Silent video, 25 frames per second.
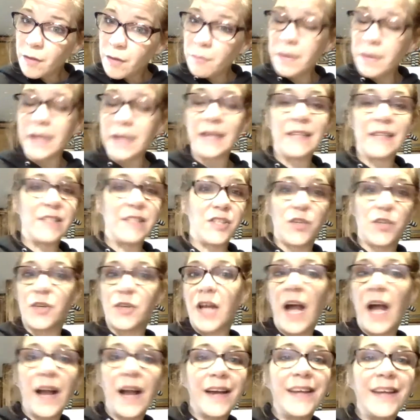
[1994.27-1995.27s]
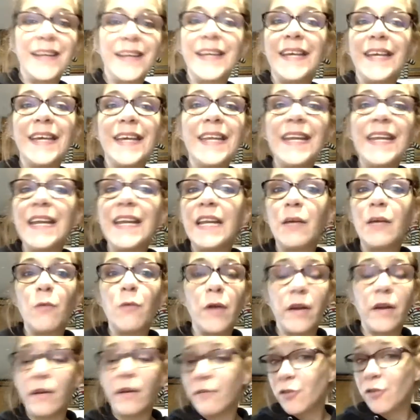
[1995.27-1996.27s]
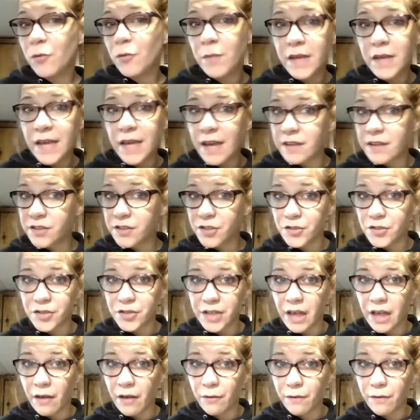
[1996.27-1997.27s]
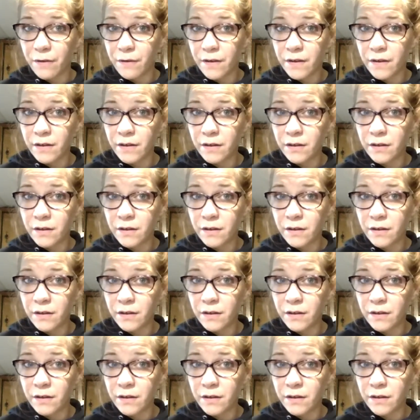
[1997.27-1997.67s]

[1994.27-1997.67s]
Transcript: Because you're not going to get anywhere if you BS yourself.